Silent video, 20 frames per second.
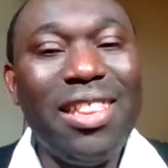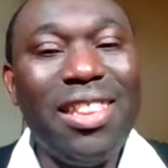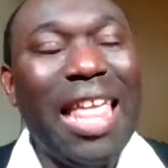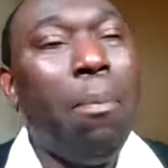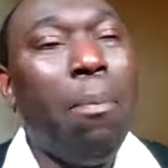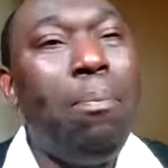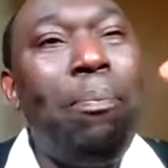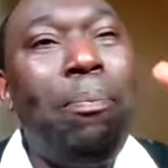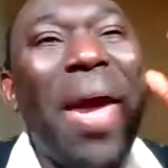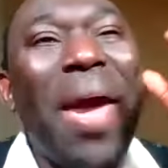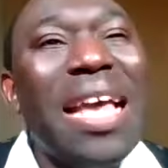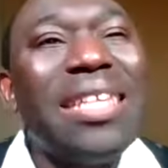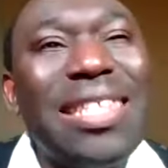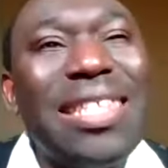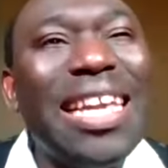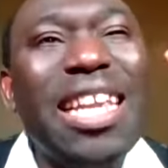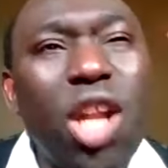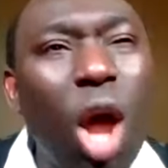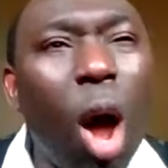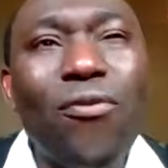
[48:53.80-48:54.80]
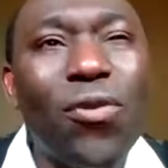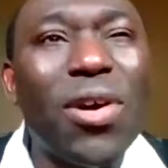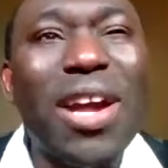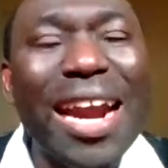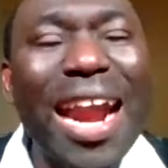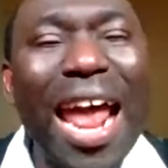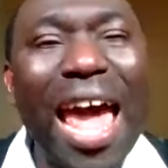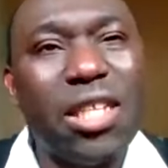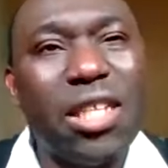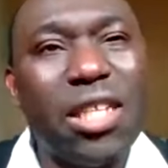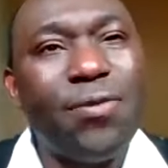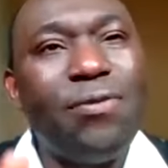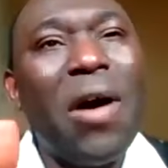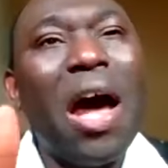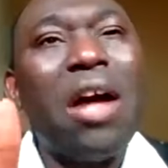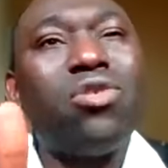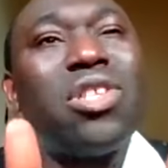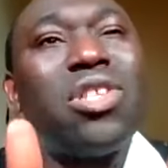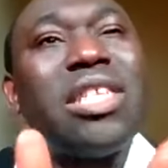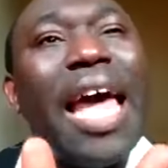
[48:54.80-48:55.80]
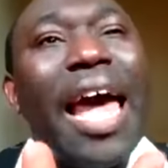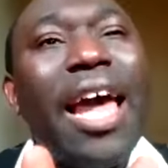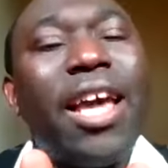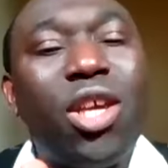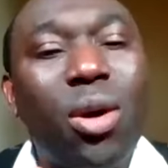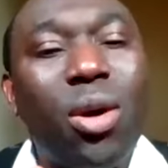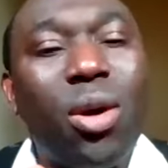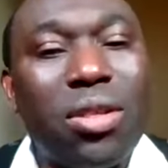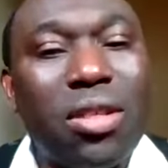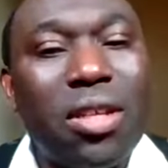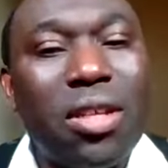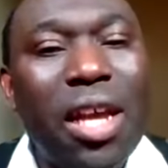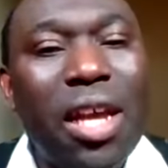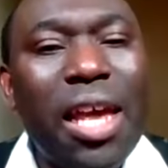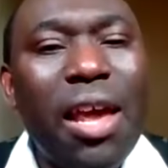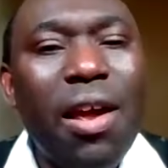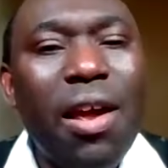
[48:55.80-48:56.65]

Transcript: The person of grace found Zacchaeus.